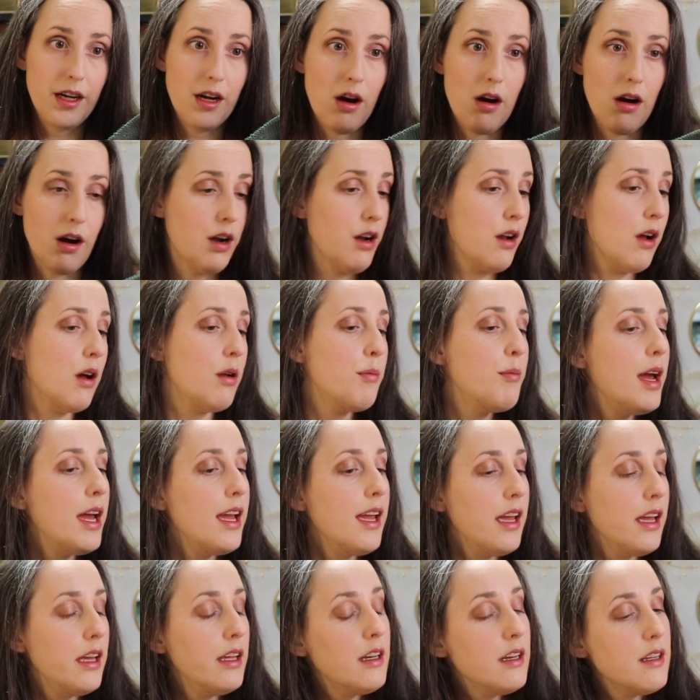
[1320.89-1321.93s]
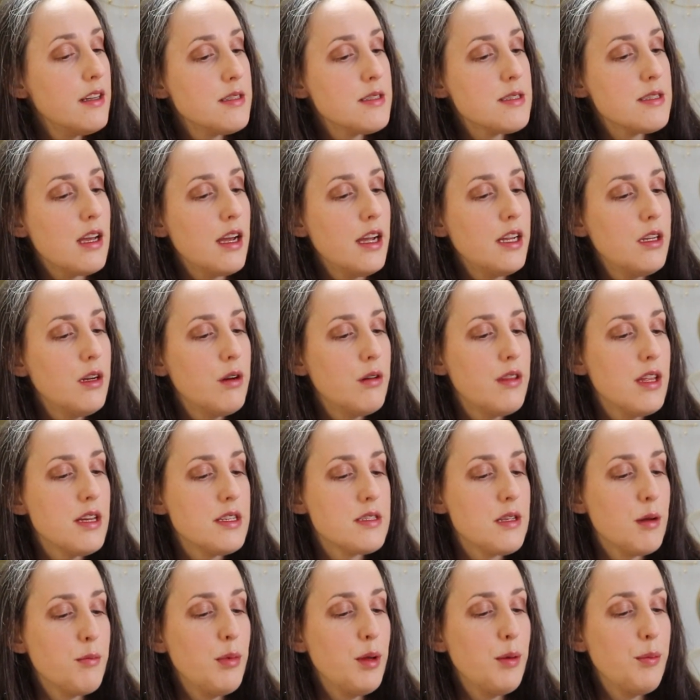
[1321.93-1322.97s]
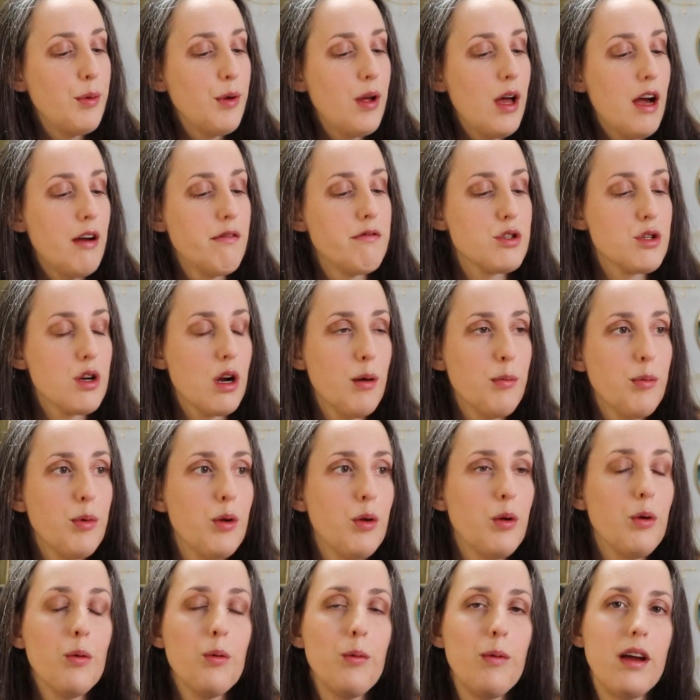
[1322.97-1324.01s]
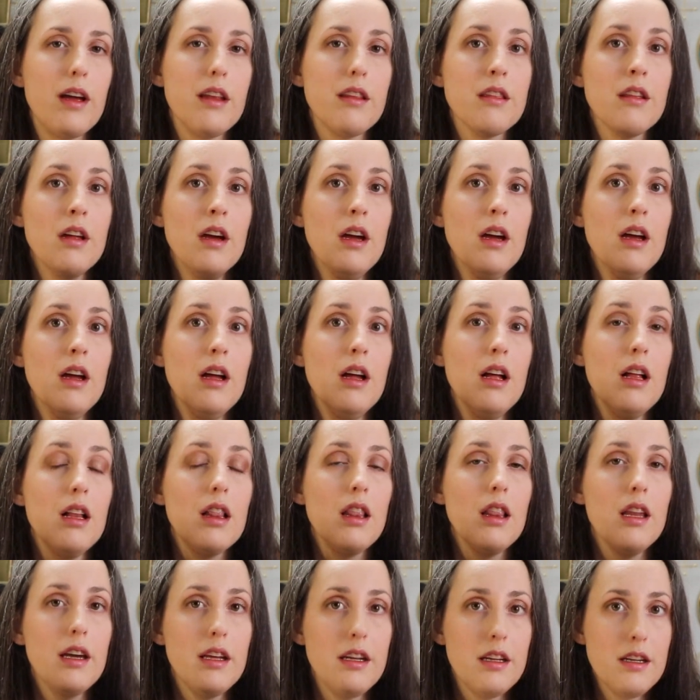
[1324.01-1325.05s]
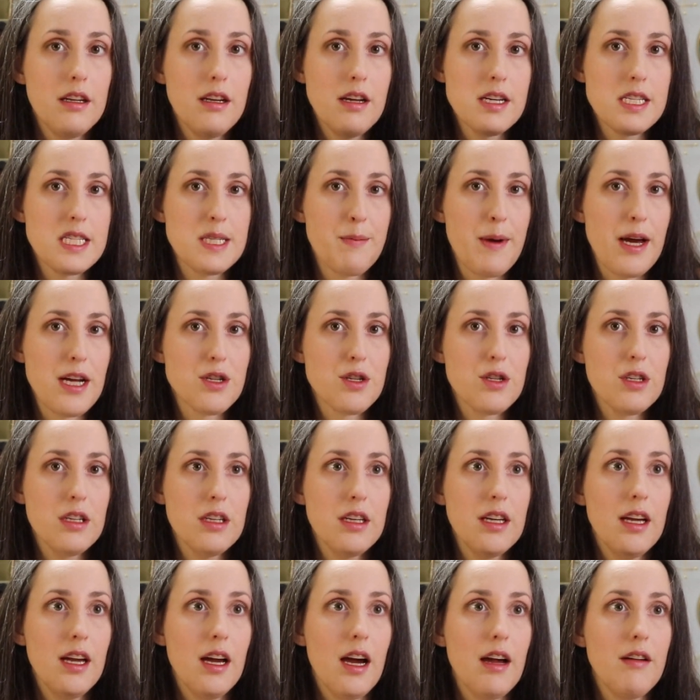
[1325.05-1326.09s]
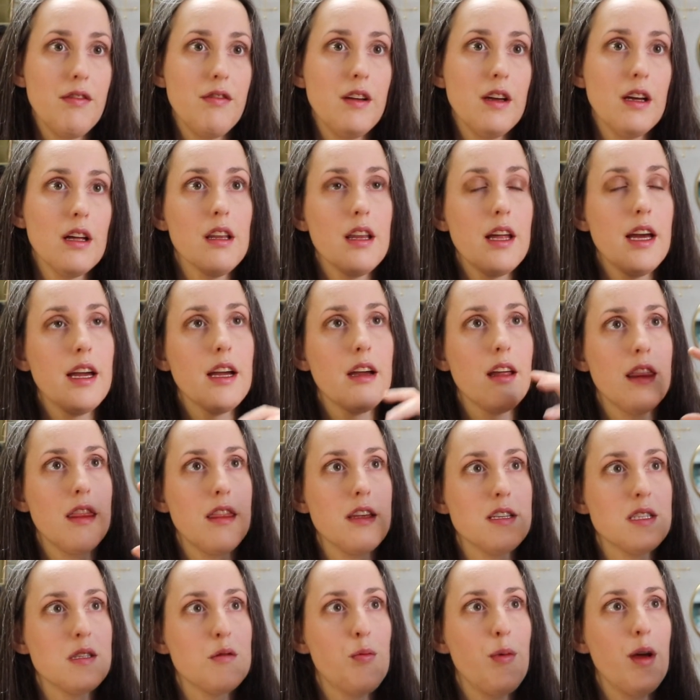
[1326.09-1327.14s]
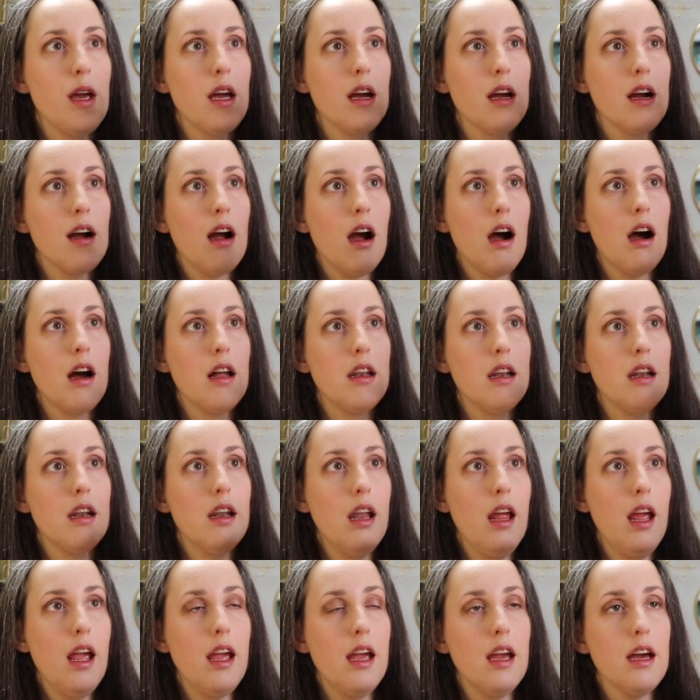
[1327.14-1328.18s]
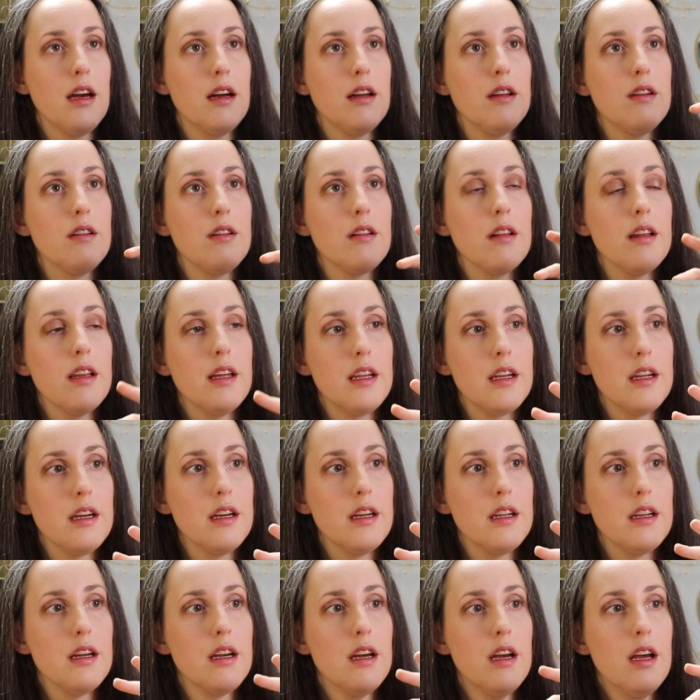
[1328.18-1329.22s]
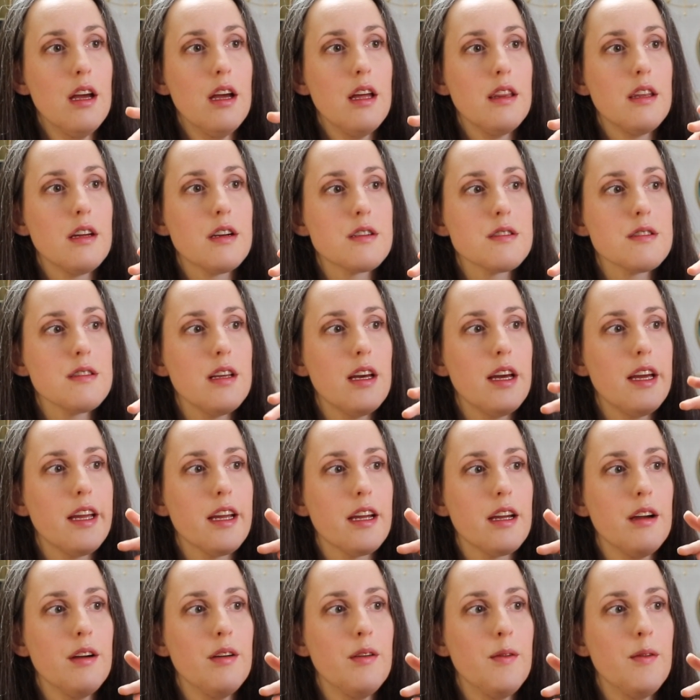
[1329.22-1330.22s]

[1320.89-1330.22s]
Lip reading: hard on my hands. I know that some people have trouble with linen especially. I feel like this being cotton and linen, there's not